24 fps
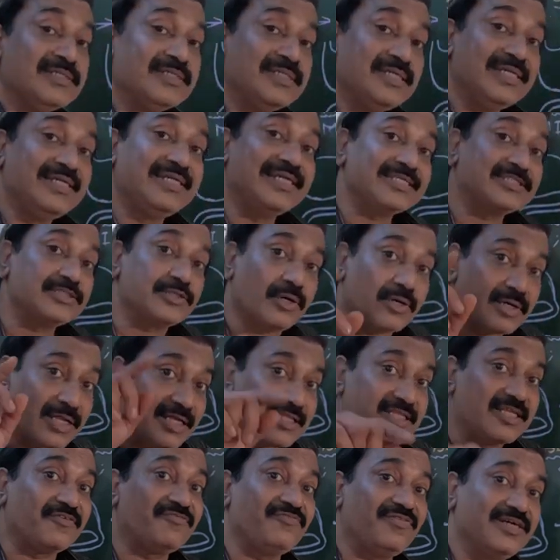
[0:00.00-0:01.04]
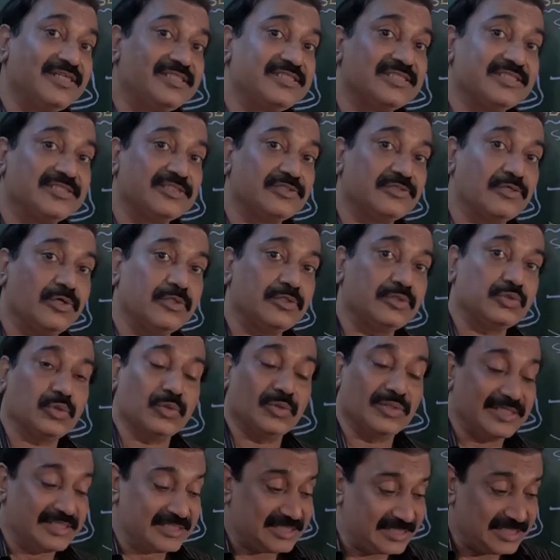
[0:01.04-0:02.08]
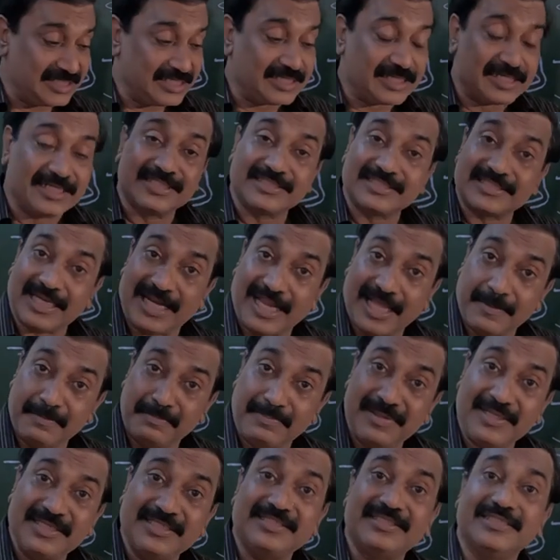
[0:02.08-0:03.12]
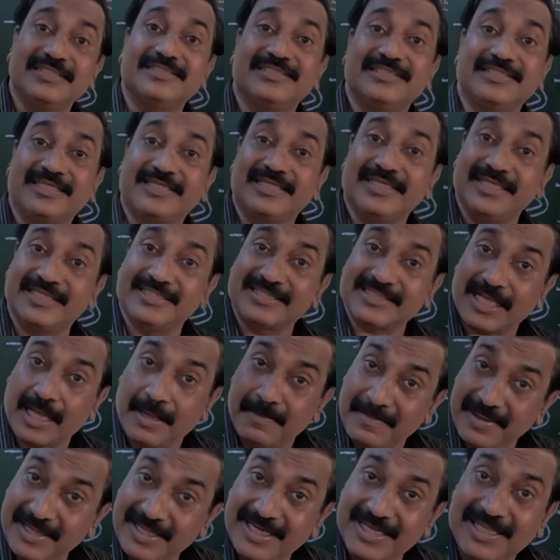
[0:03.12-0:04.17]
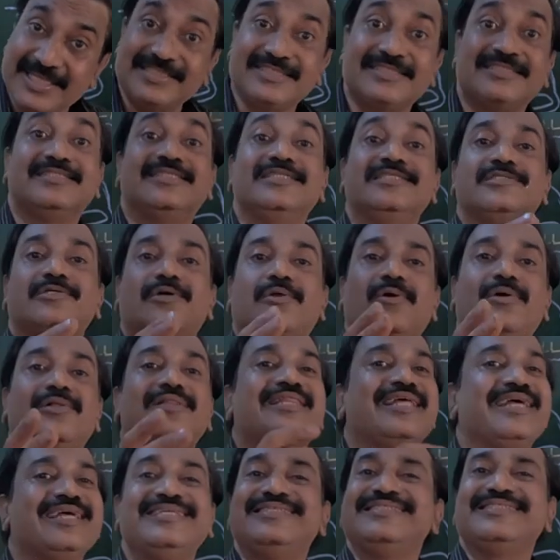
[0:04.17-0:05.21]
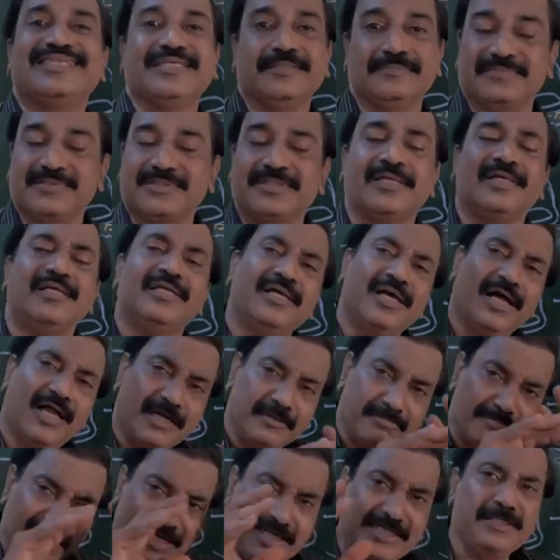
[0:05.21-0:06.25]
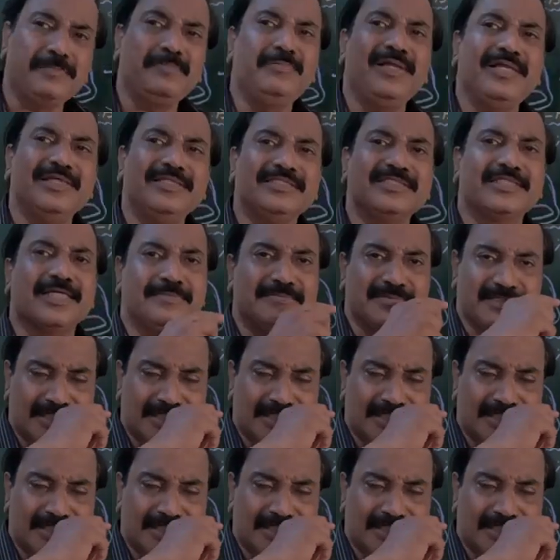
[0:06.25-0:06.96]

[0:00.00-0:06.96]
it has got other functions also. It secretes lipase, it secretes amylase. These are all the enzymes, and multiple enzymes.